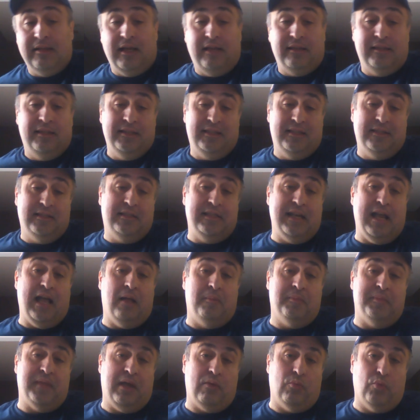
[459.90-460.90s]
uh, this is an
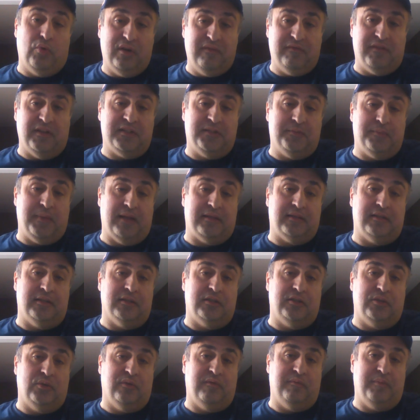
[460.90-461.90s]
album that i would have
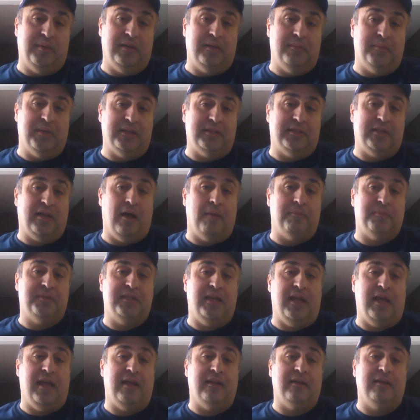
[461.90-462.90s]
expected to have been in my top
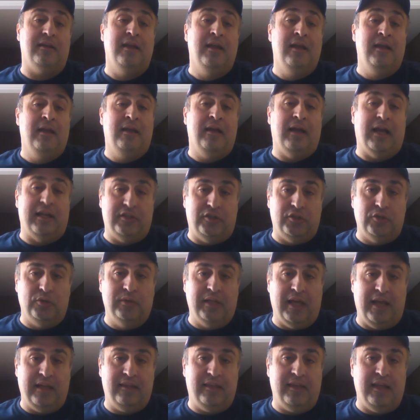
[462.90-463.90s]
10 i do
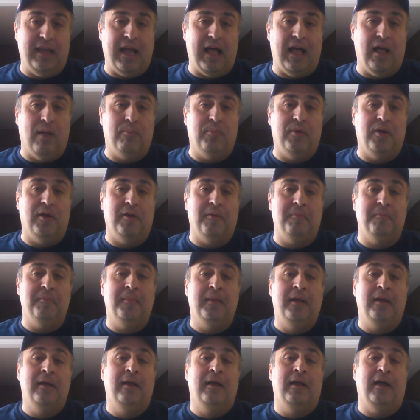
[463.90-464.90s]
like the
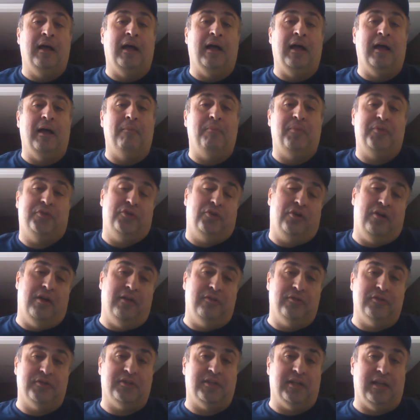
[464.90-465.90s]
album uh, but there are
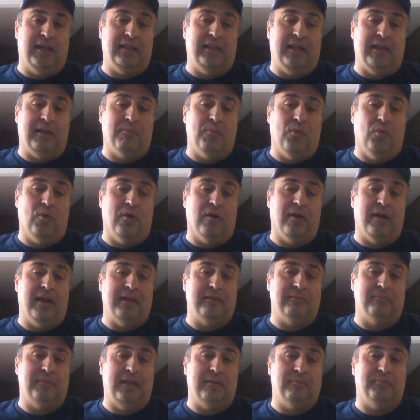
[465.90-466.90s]
others that i like more
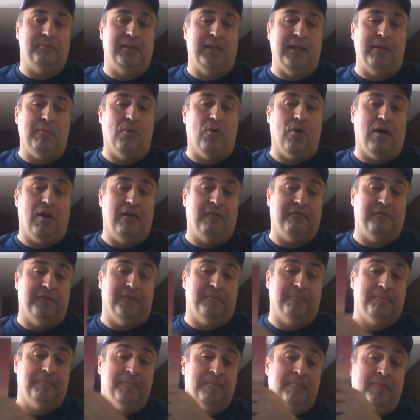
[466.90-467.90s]
and, and play more
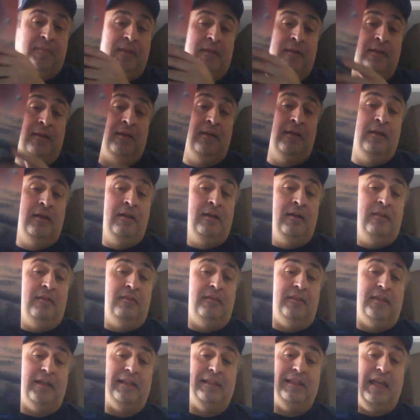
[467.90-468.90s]
often
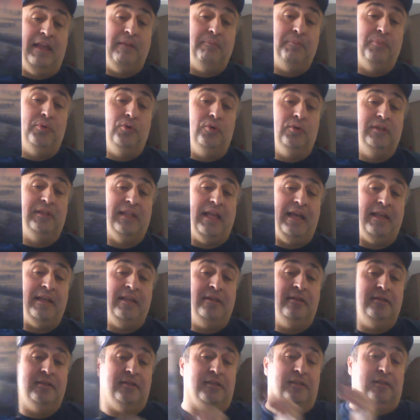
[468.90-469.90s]
the claypool
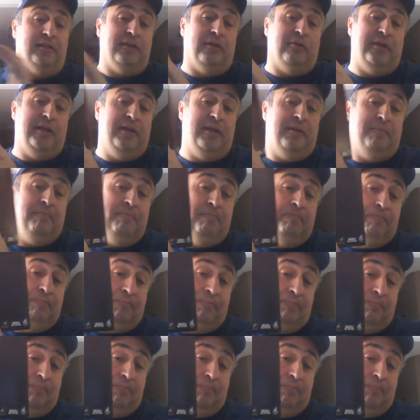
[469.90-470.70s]
lennon delirium